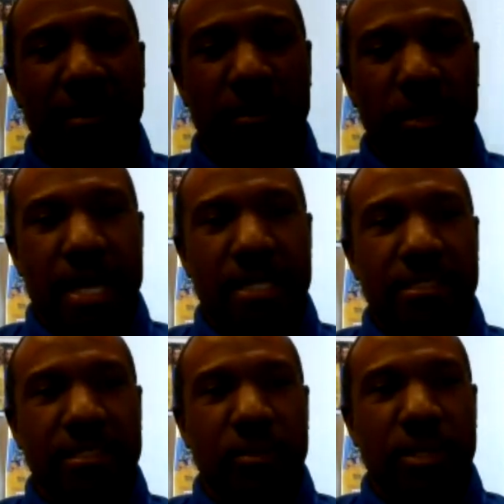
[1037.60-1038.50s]
we
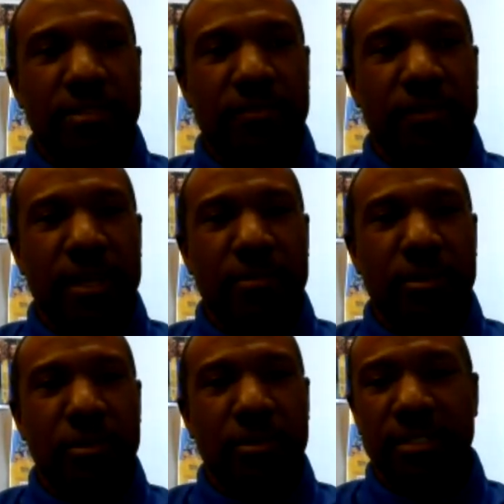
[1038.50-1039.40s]
actually went to
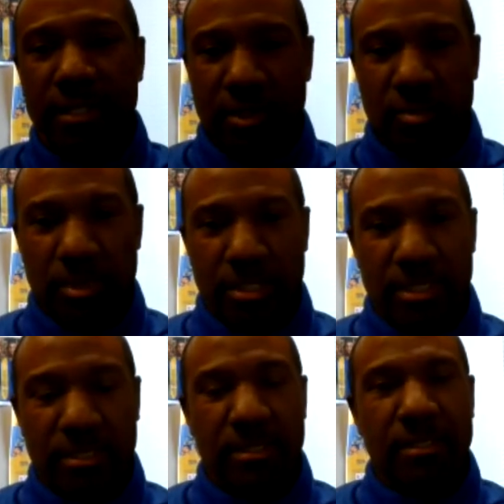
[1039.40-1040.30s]
FAMU. It's an
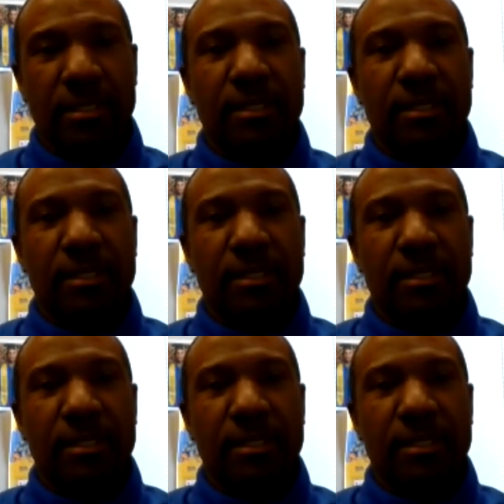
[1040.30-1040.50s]
exhibition.